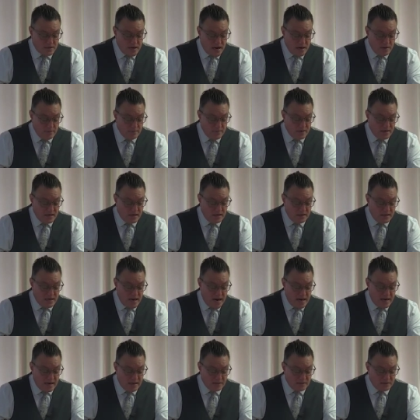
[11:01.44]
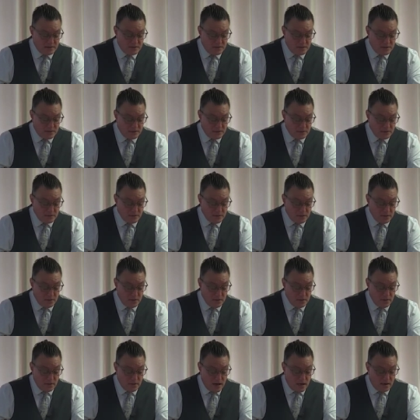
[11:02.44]
came in and danced
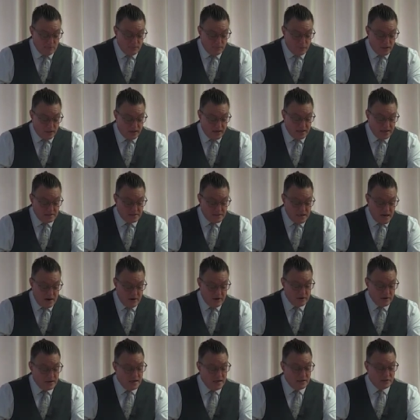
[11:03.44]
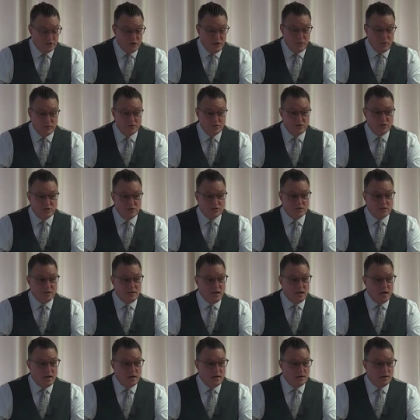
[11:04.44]
and pleased Herod. Now, she was just a
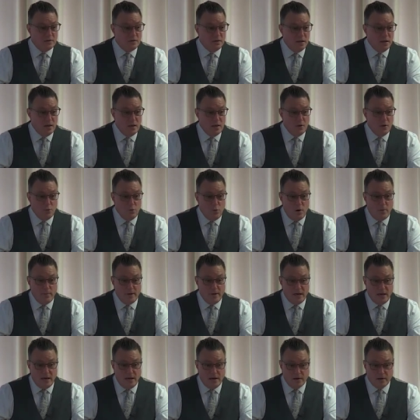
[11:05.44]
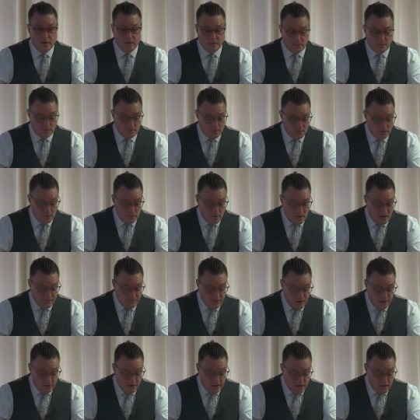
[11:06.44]
young woman here, a
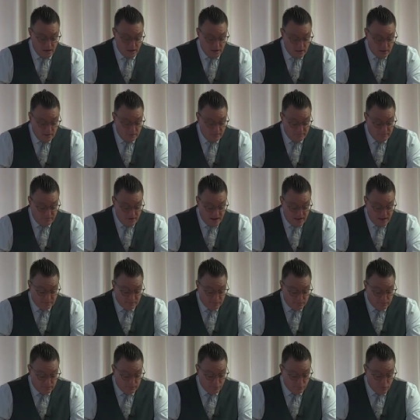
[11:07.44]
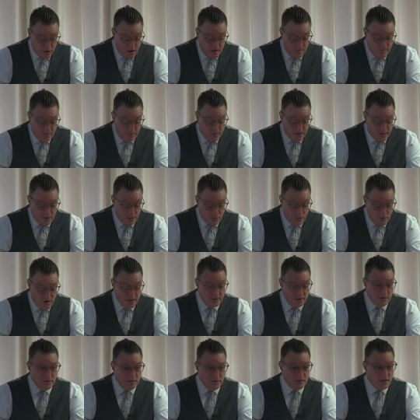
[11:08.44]
very young, in fact, probably
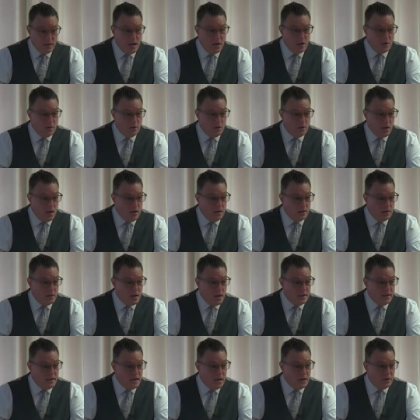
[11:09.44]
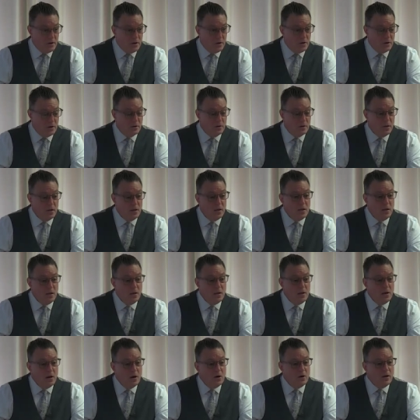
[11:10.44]
quite young, uh, a young girl.
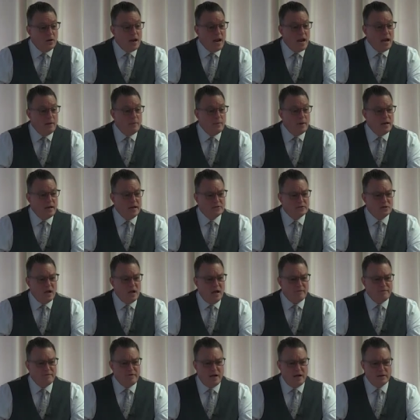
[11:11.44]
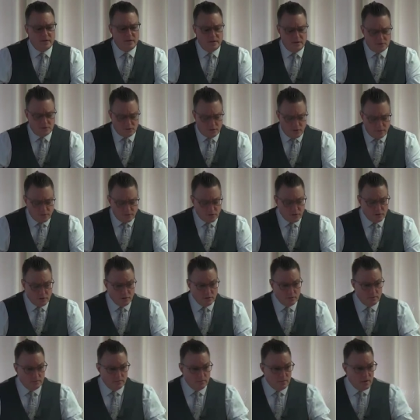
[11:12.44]
Her name, and it's not found in the
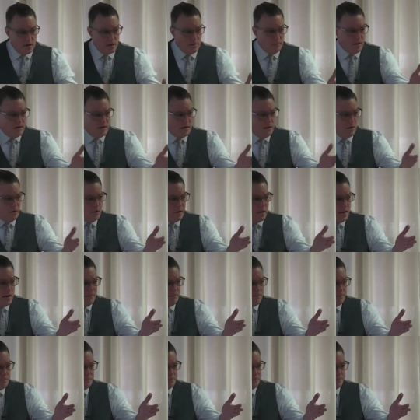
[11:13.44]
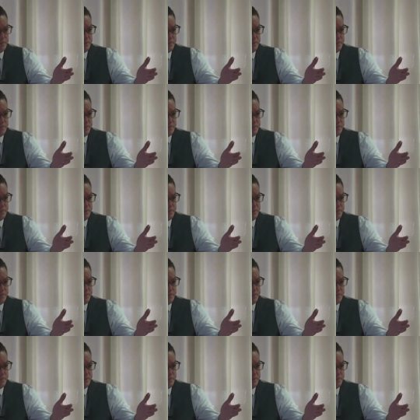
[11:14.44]
scripture. Anybody know her name?